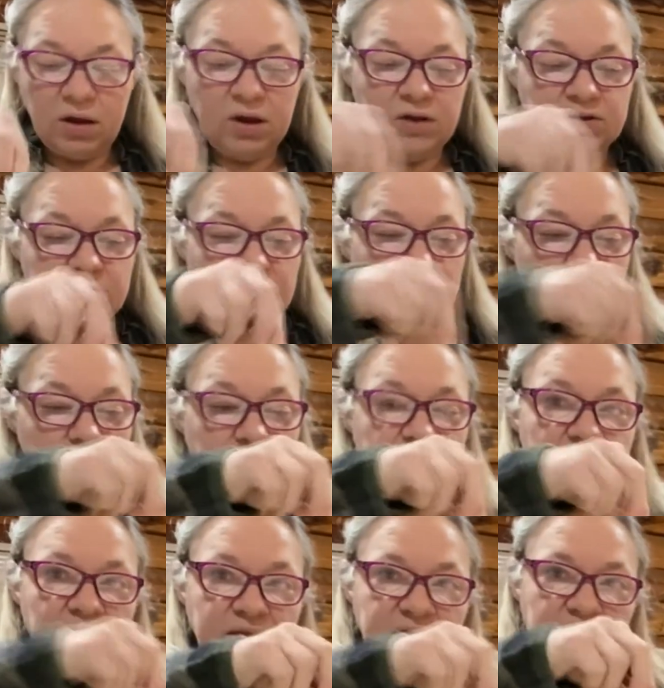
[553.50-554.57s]
So now we've
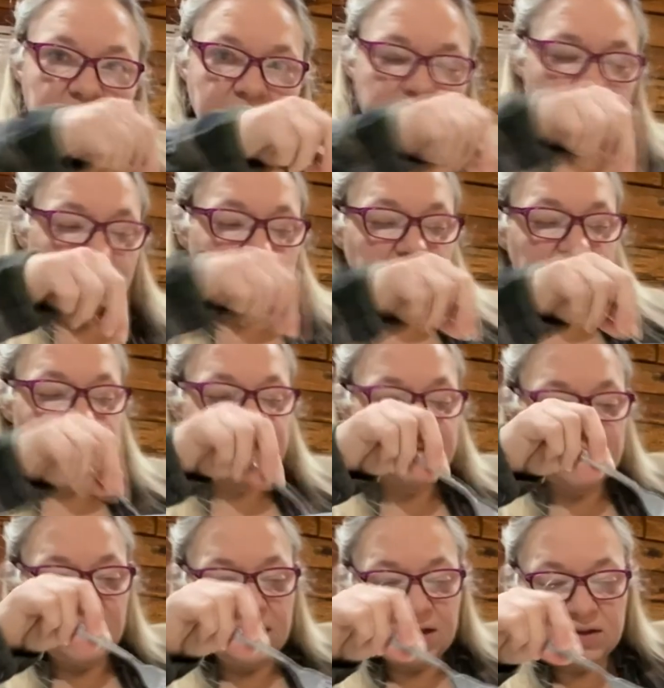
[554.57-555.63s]
got that blended
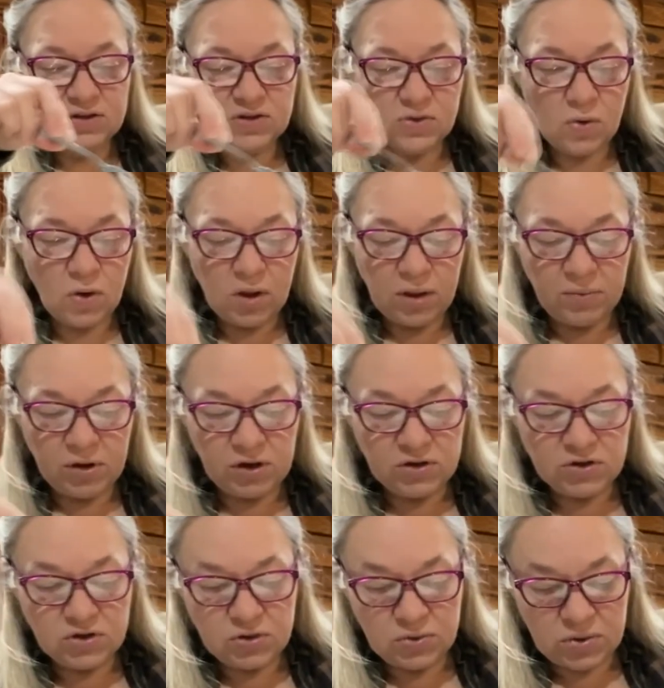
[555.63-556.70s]
in. So all I'm going to
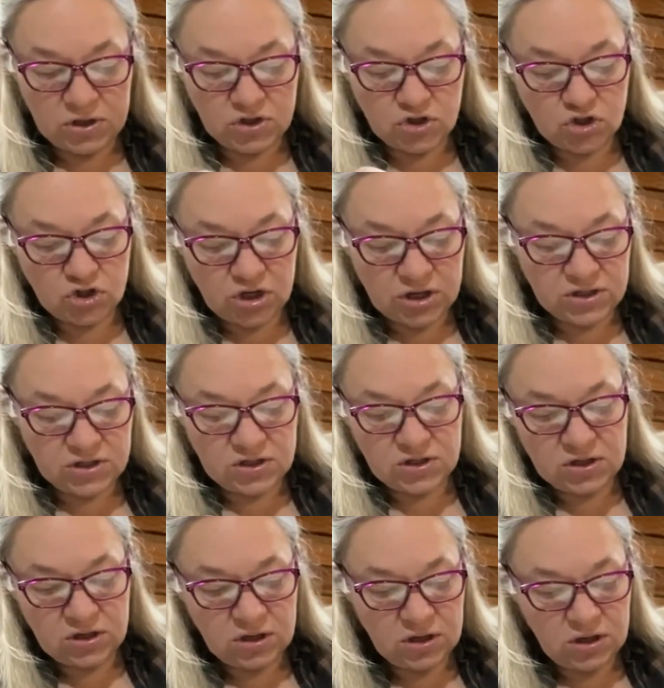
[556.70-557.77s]
do is just
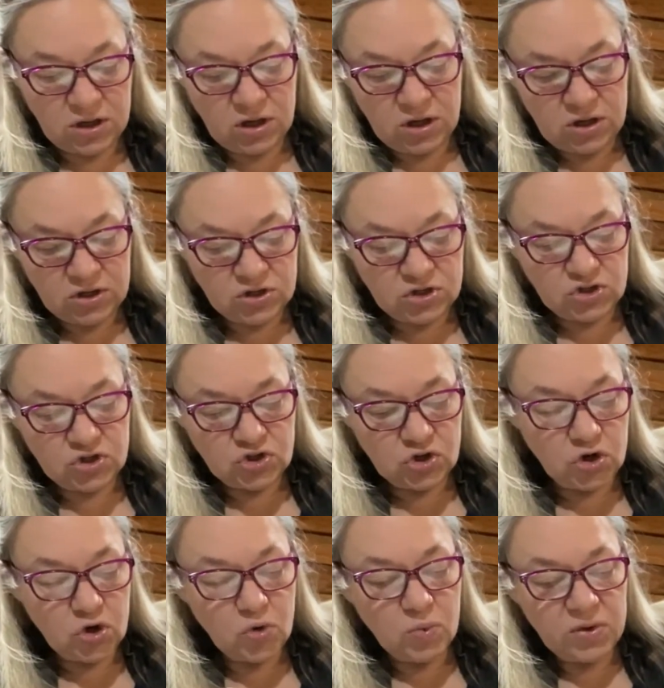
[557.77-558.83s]

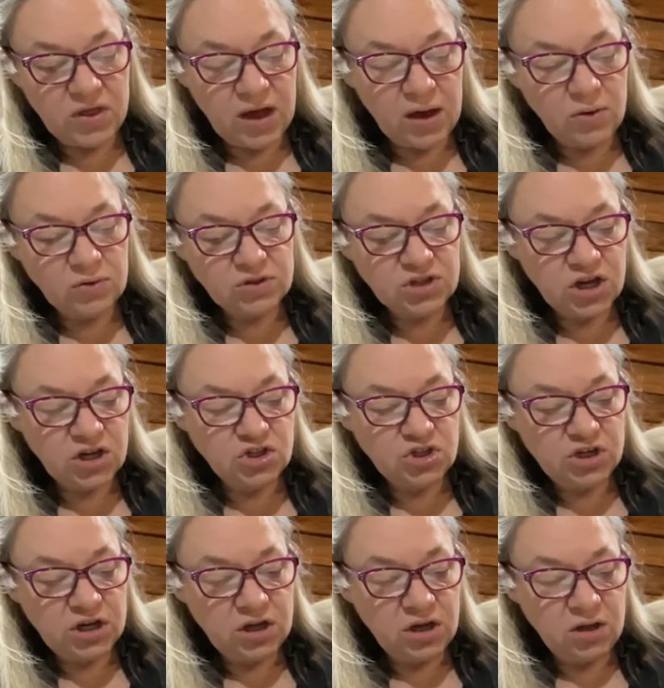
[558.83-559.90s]
stir without
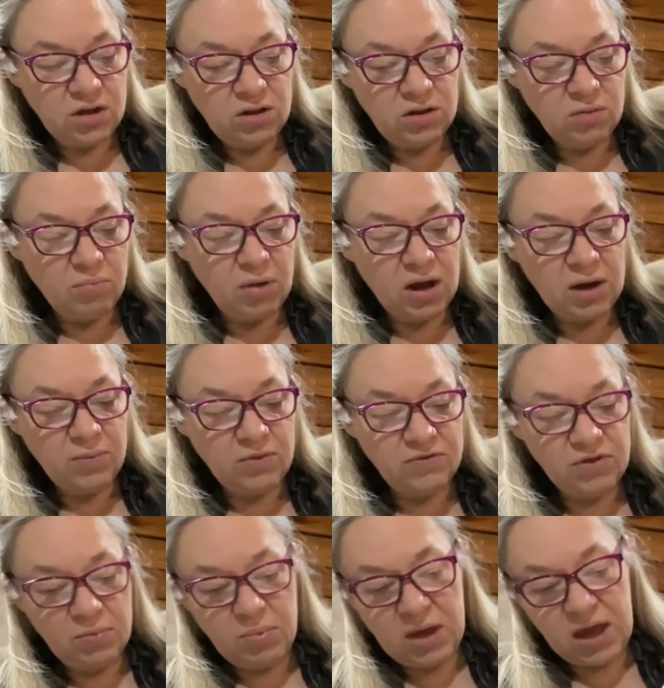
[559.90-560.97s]
touching the bottom of
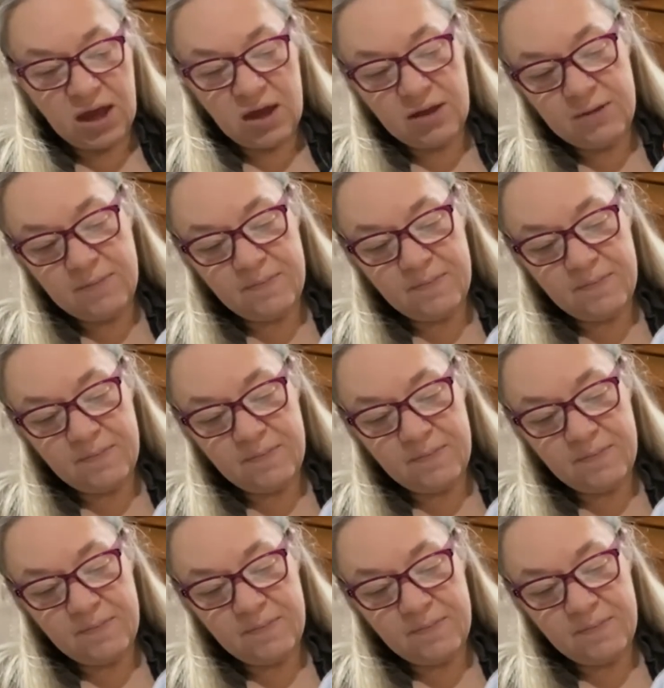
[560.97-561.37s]
the pan.